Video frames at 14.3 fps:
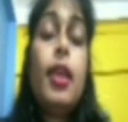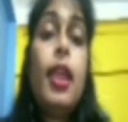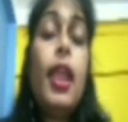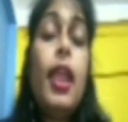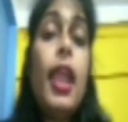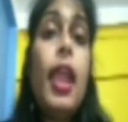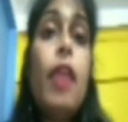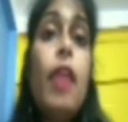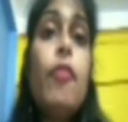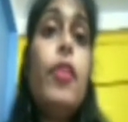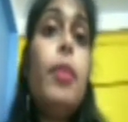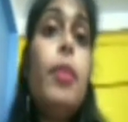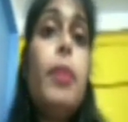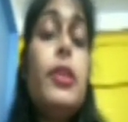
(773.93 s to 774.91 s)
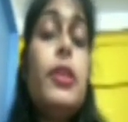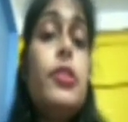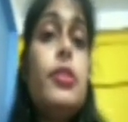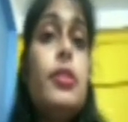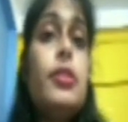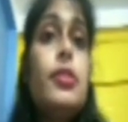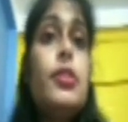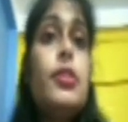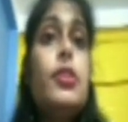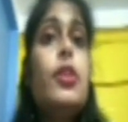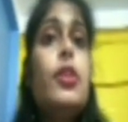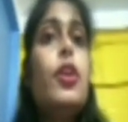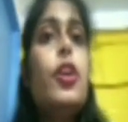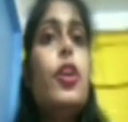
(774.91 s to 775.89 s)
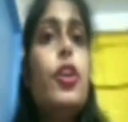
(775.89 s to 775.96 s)
every person's
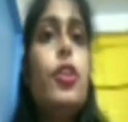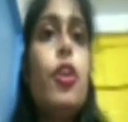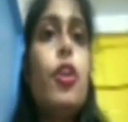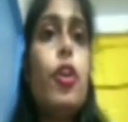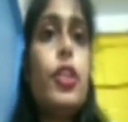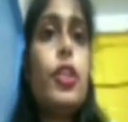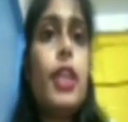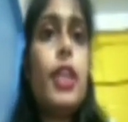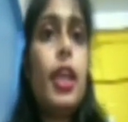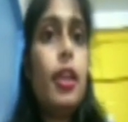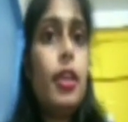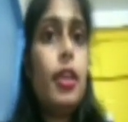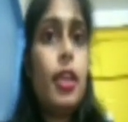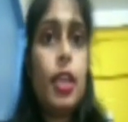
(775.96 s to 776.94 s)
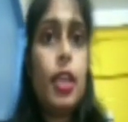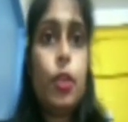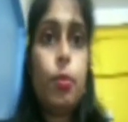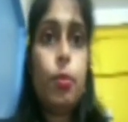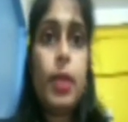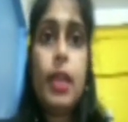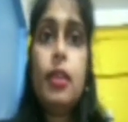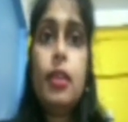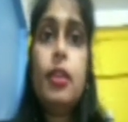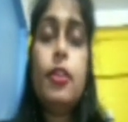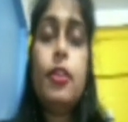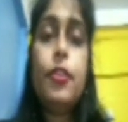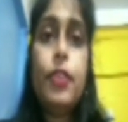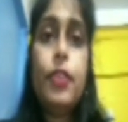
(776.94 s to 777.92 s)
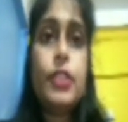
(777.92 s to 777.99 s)
not a human
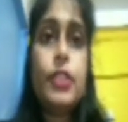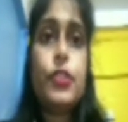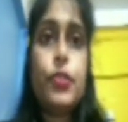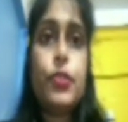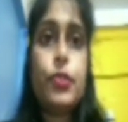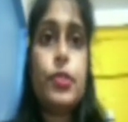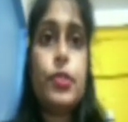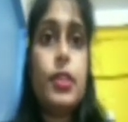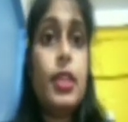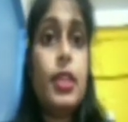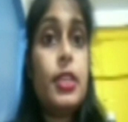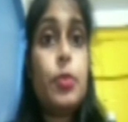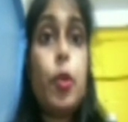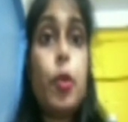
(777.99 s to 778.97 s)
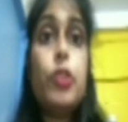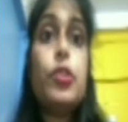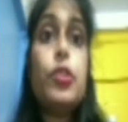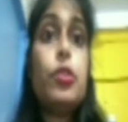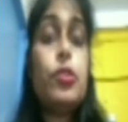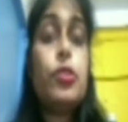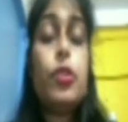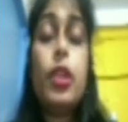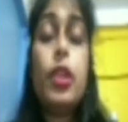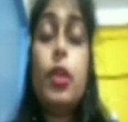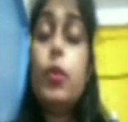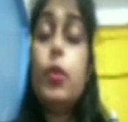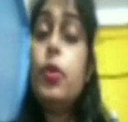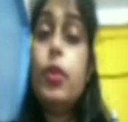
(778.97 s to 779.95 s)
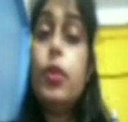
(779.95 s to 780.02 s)
resource. These points also you
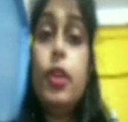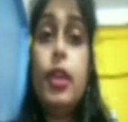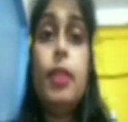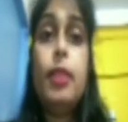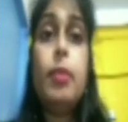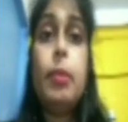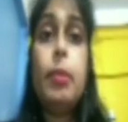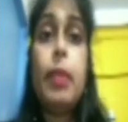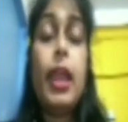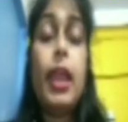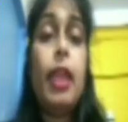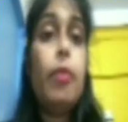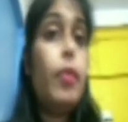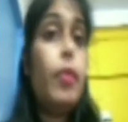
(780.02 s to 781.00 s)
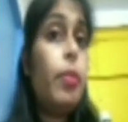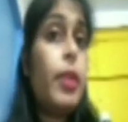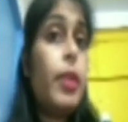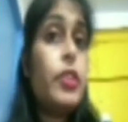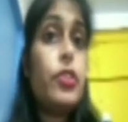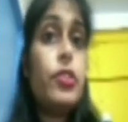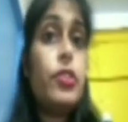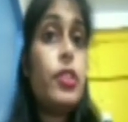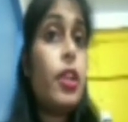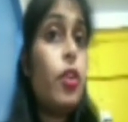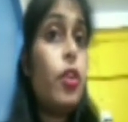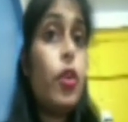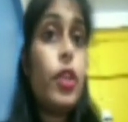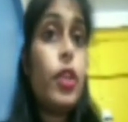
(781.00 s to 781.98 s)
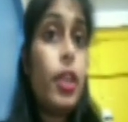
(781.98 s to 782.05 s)
remember. Every persons are
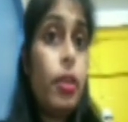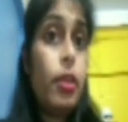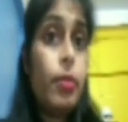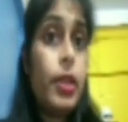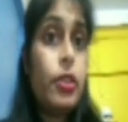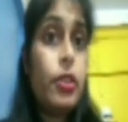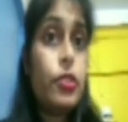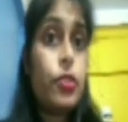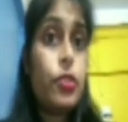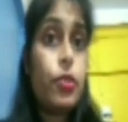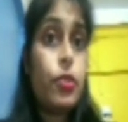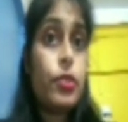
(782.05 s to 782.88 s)
not a human resource,